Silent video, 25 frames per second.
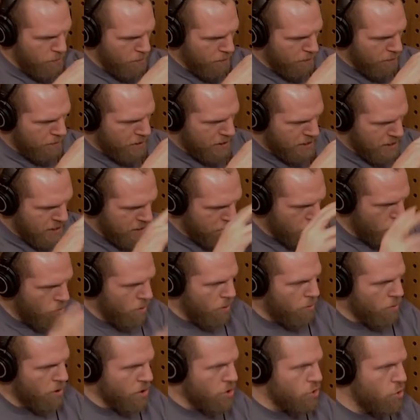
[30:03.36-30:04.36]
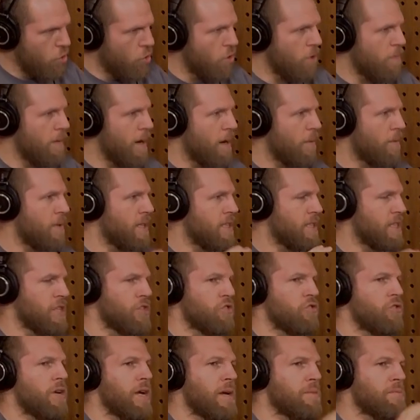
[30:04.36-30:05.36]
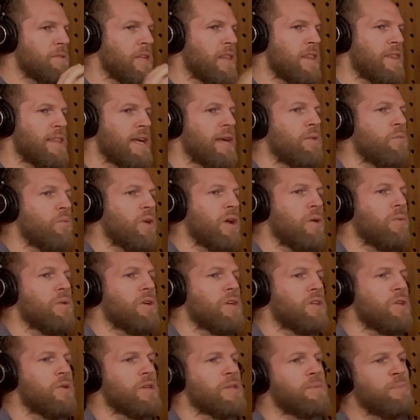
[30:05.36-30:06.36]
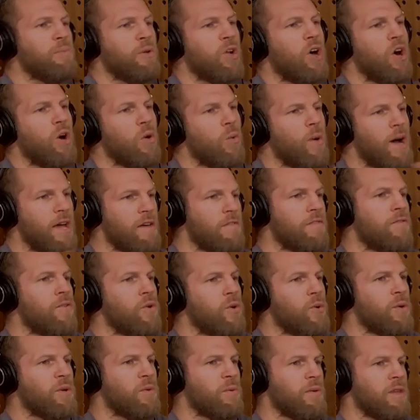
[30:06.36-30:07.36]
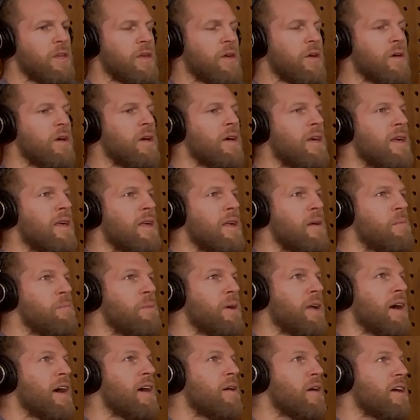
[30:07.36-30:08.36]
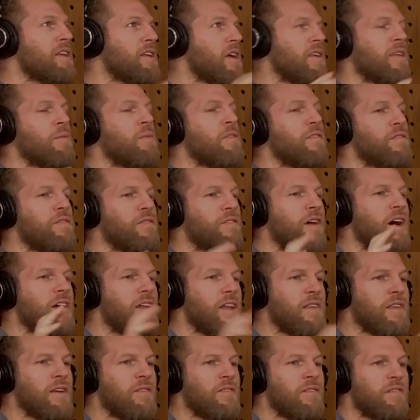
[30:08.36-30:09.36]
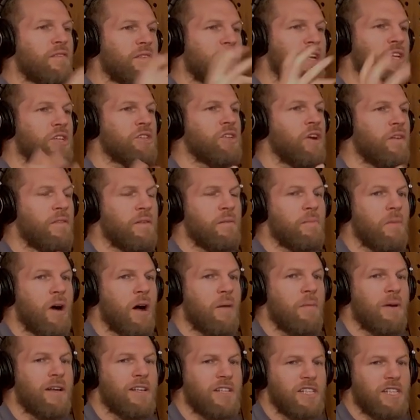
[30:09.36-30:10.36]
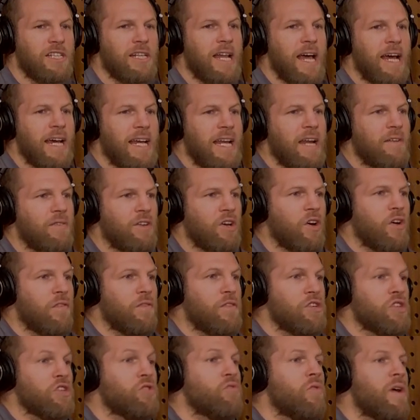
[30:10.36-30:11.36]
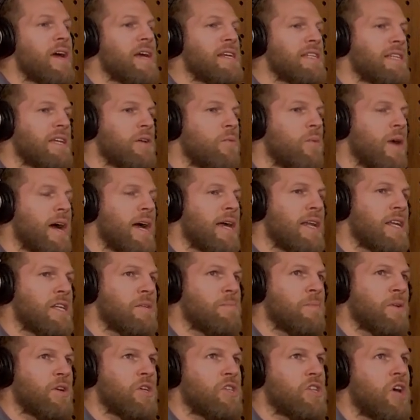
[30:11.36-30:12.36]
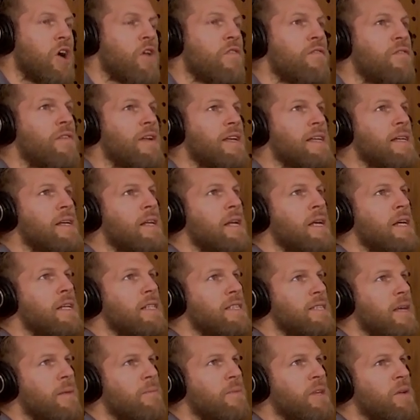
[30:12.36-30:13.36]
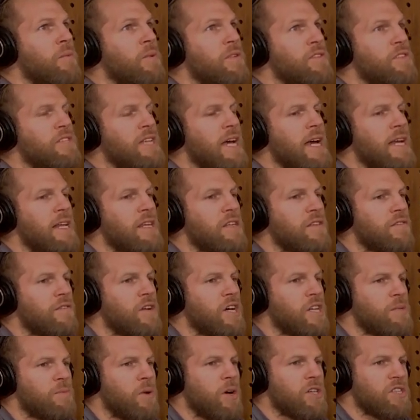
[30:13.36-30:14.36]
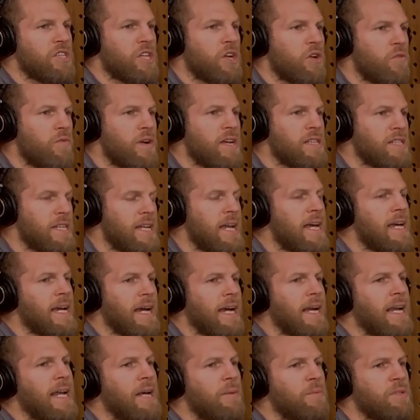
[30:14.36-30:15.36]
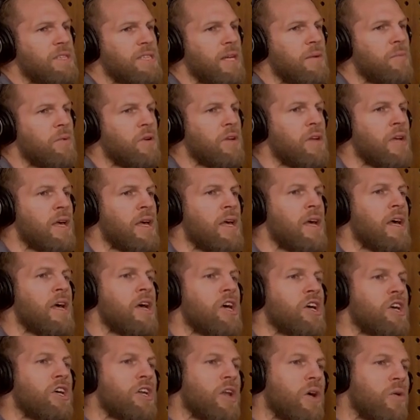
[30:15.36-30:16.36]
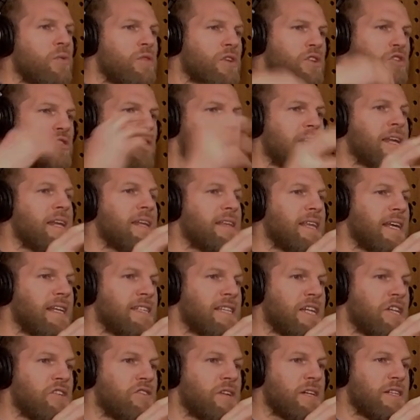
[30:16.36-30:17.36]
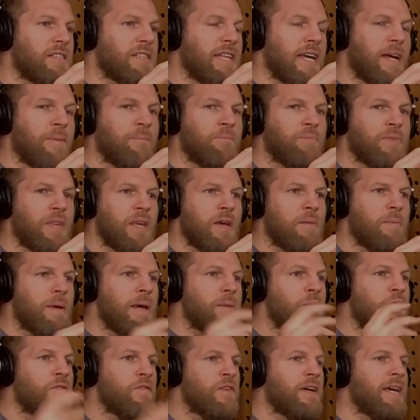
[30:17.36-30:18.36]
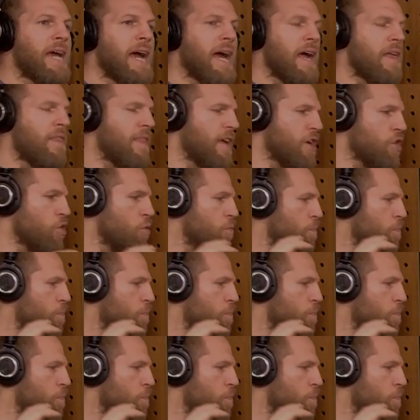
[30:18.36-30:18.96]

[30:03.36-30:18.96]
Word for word: because there's more I want to talk about with these extremes, and then what I want to do is plot a way forward with you. But I don't think we've finished off in my mind slagging everything off and just raising awareness, because hopefully something we've said in this first part is going to resonate and click with someone. You know, the training thing's interesting. People forget